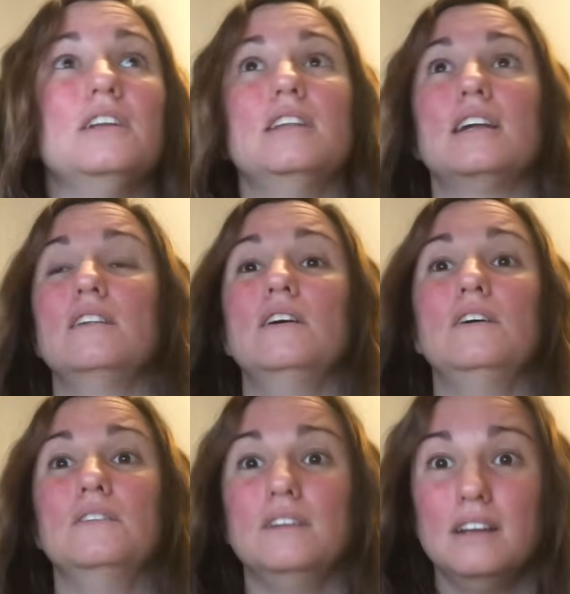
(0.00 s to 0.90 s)
let
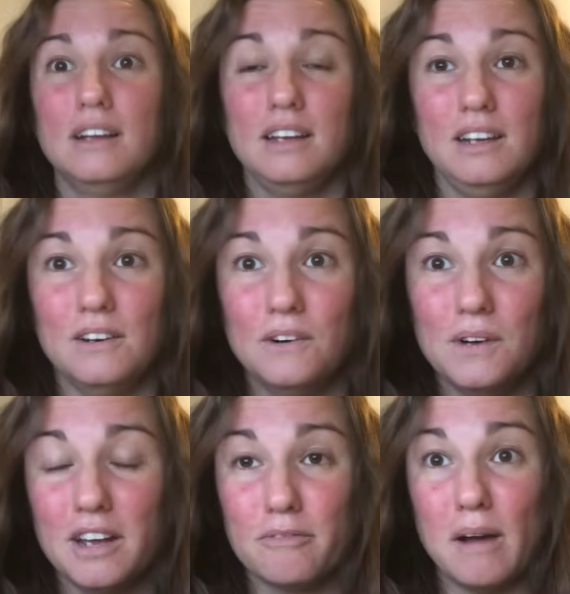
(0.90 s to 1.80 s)
alone, you know,
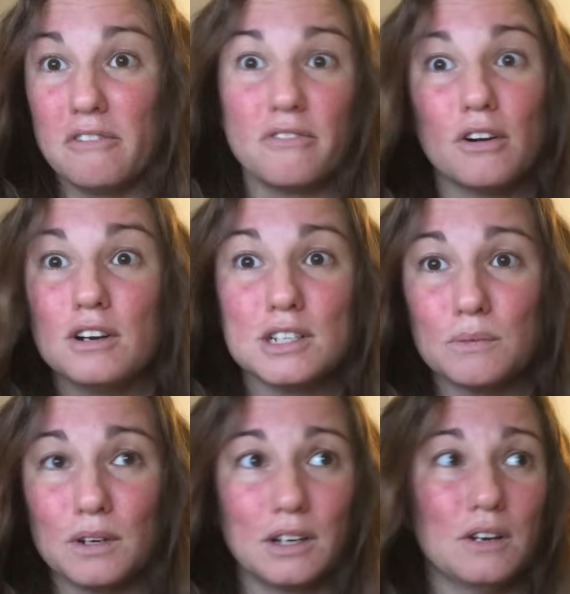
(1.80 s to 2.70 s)
if my furnace
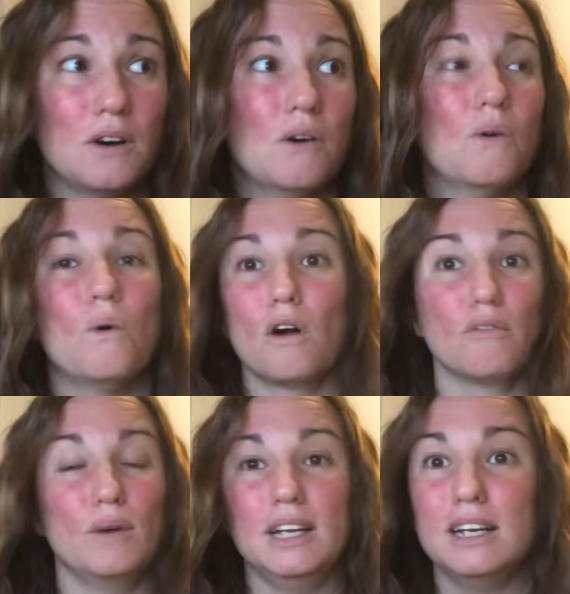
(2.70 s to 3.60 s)
were to go or
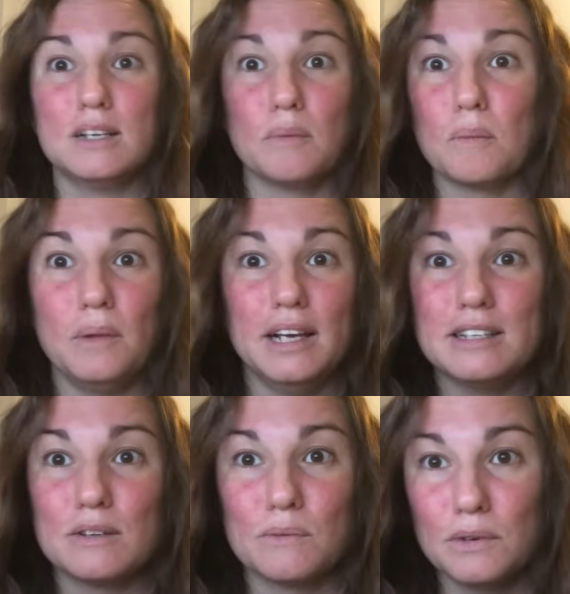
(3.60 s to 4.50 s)
if we needed to
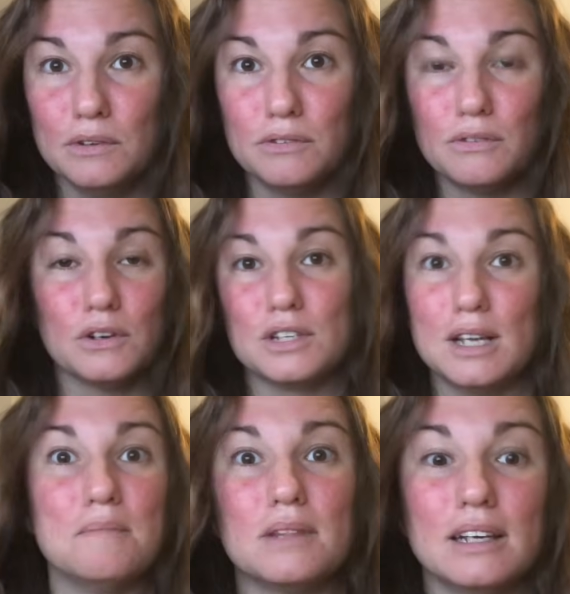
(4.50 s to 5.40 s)
replace the roof or
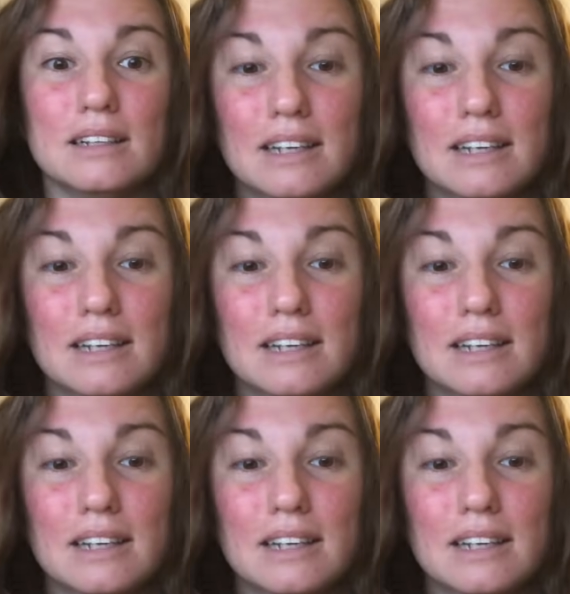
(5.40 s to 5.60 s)
something.